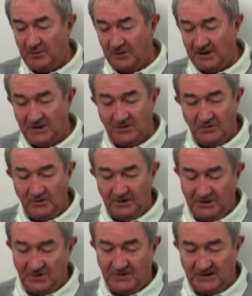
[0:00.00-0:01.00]
to install
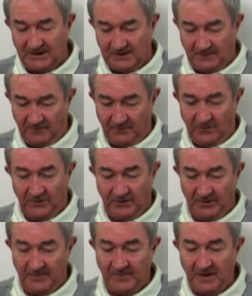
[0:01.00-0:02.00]
his new system for
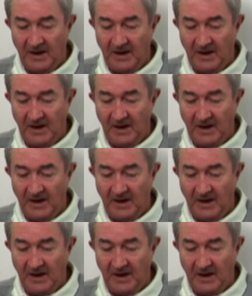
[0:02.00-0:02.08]
her.